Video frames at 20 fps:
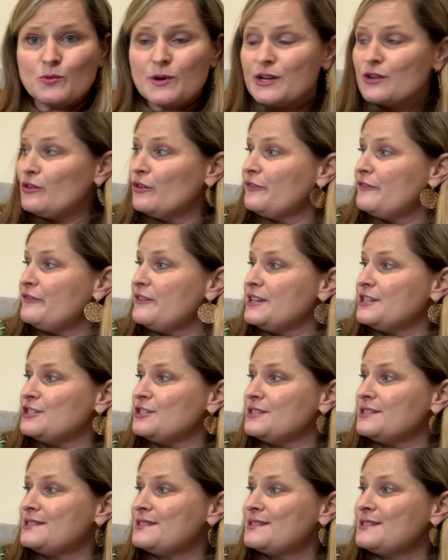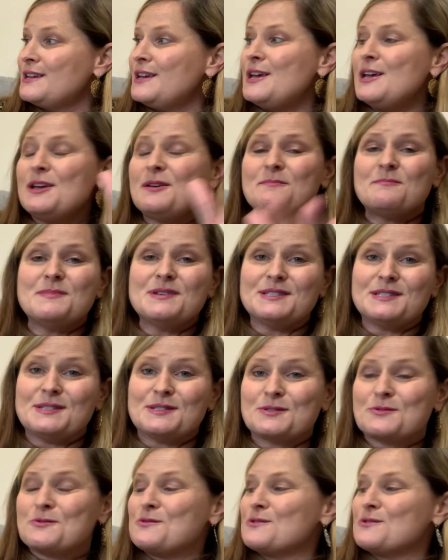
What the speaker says: wiggle fidgets, Mrs.